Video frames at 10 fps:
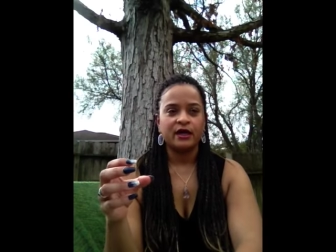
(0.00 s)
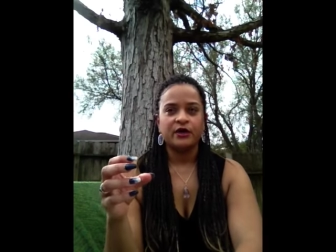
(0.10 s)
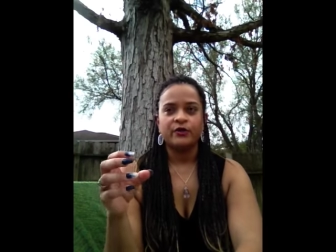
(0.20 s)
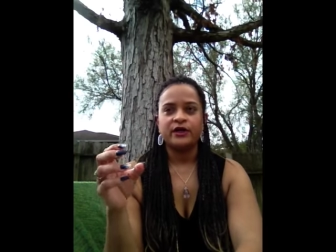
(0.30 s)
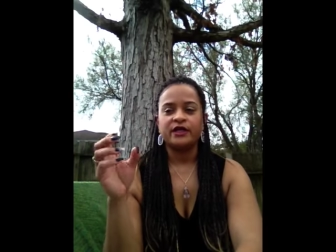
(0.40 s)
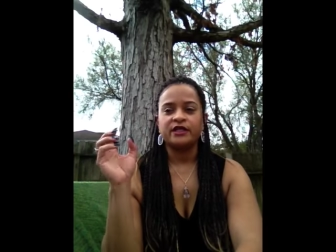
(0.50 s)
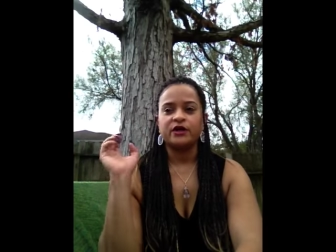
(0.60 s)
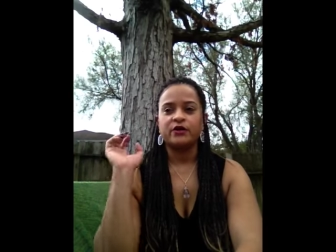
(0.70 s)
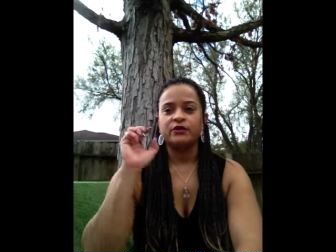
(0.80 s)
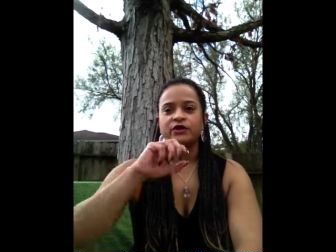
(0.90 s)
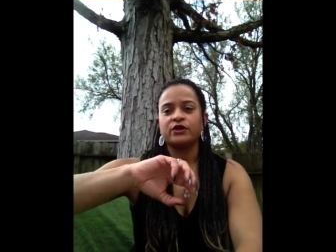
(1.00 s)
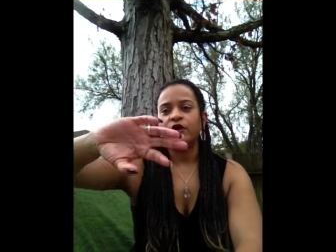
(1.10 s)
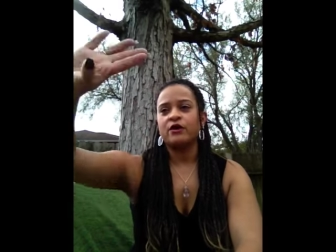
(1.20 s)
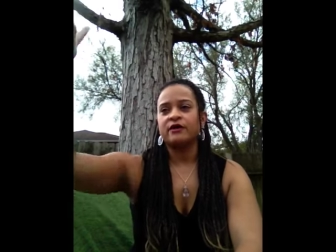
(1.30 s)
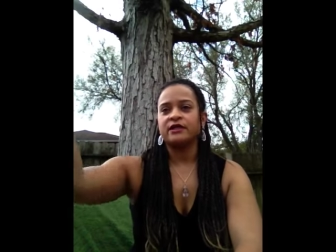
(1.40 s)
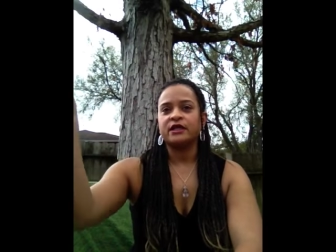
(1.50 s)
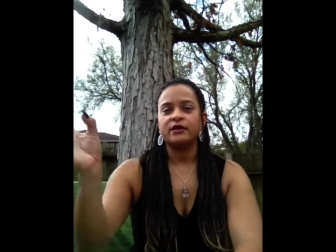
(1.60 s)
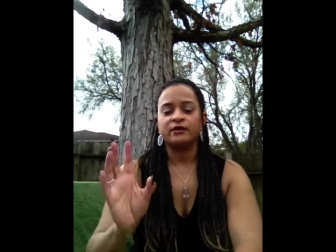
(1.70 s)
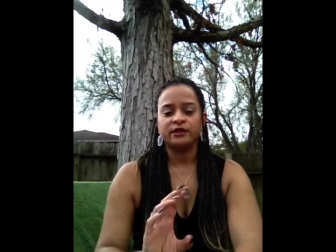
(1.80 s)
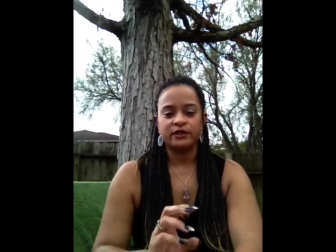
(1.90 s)
which goes to all the
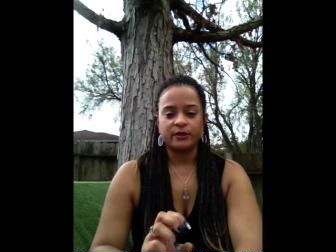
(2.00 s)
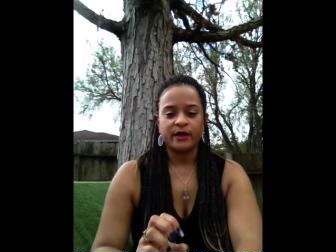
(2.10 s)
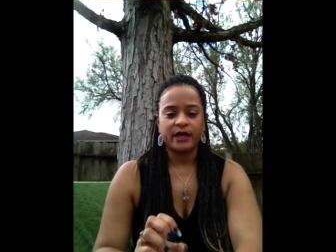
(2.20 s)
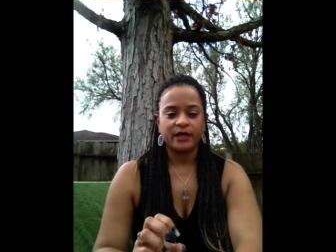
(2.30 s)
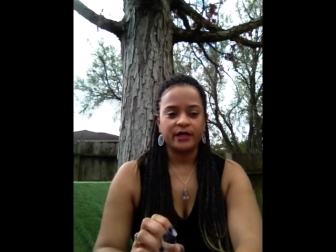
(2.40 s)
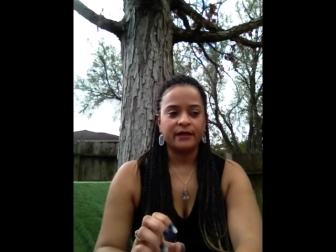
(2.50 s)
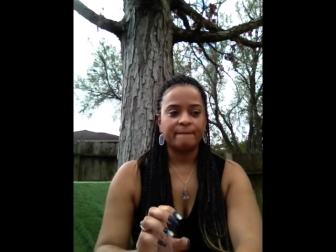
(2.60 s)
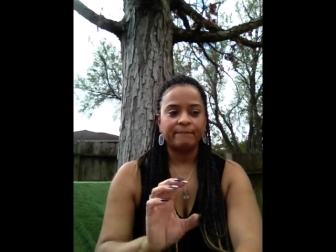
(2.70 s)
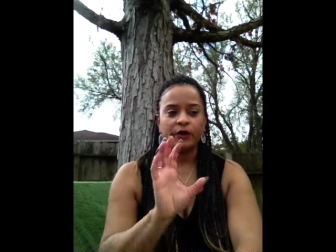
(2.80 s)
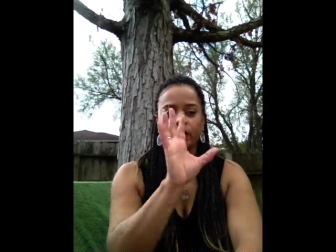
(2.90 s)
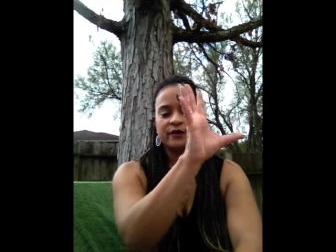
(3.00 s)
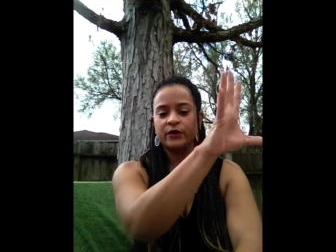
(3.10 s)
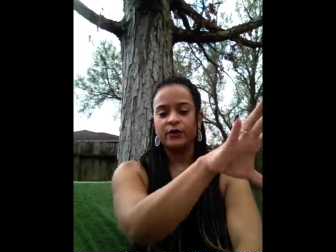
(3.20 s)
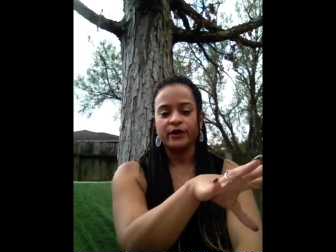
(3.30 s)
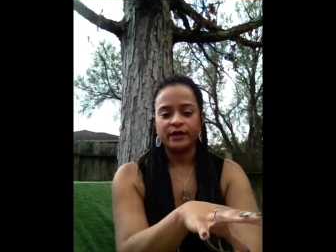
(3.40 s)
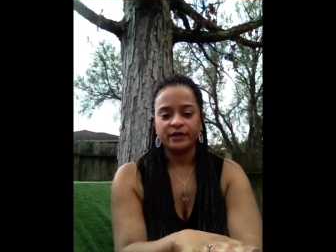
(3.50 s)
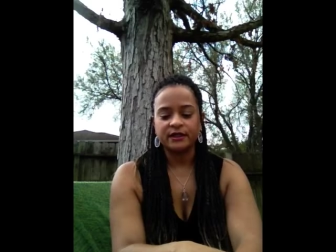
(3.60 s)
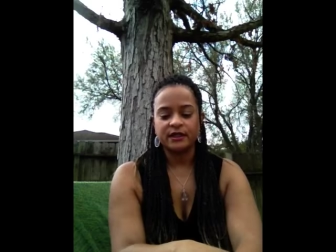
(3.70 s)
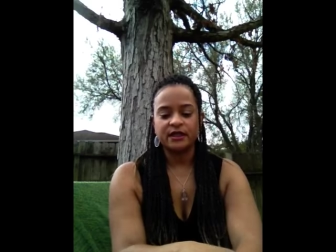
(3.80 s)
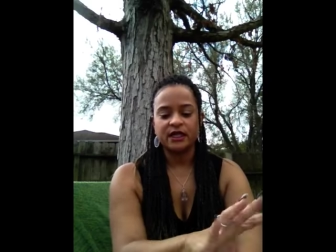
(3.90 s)
cells in your body and all the
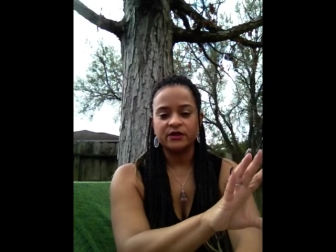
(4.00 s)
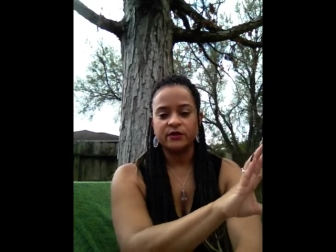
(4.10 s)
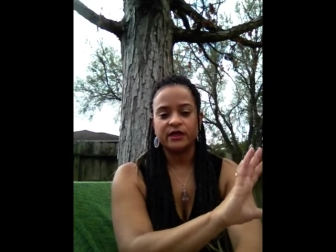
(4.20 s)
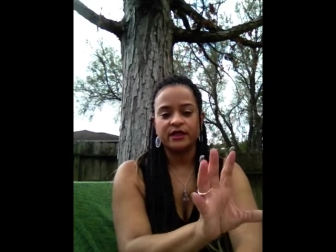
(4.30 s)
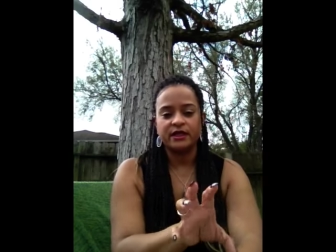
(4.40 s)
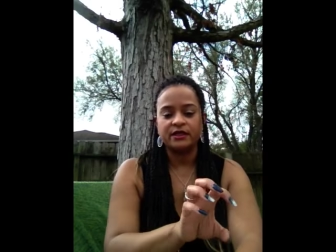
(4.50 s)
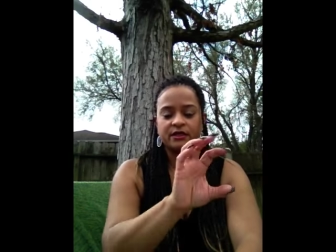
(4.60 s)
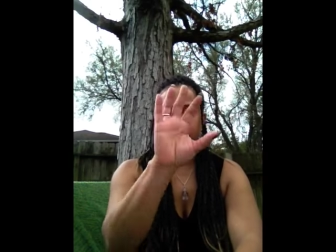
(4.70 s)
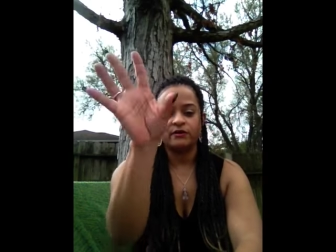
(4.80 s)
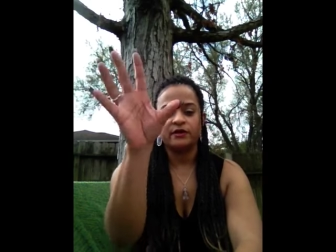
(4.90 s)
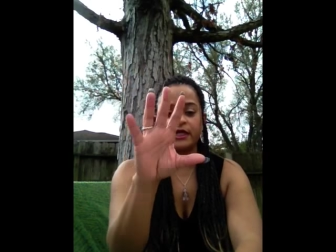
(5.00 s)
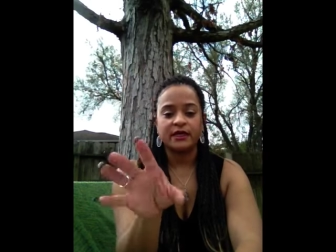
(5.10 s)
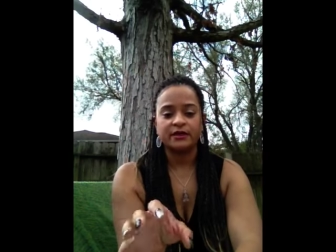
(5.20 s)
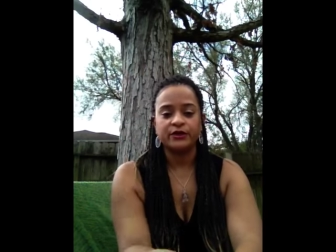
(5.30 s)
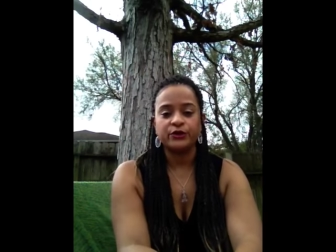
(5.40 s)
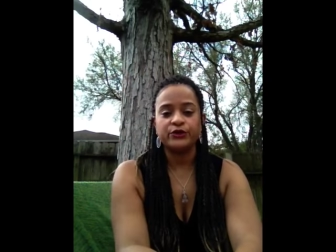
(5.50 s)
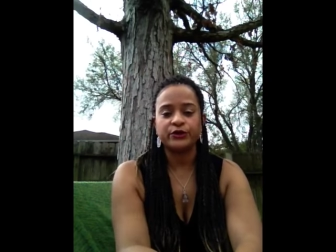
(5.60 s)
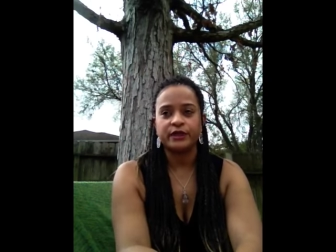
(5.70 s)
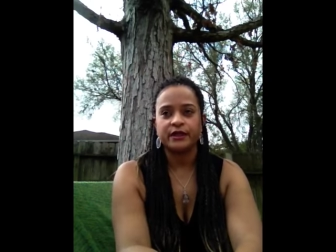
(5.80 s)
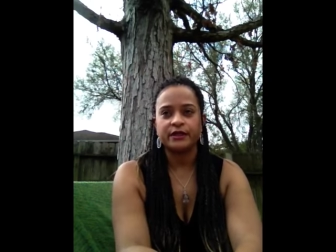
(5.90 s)
organs and does what it needs to do to take the
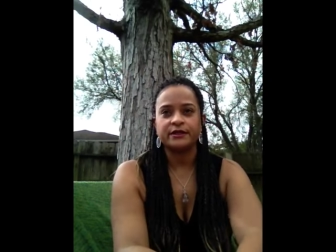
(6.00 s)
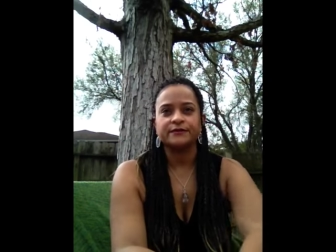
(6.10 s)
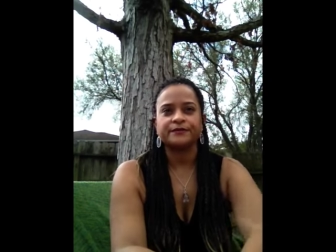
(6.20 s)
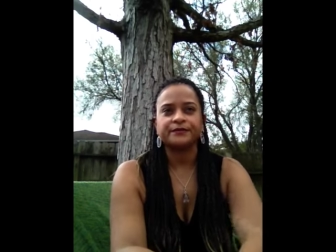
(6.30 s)
nutrients.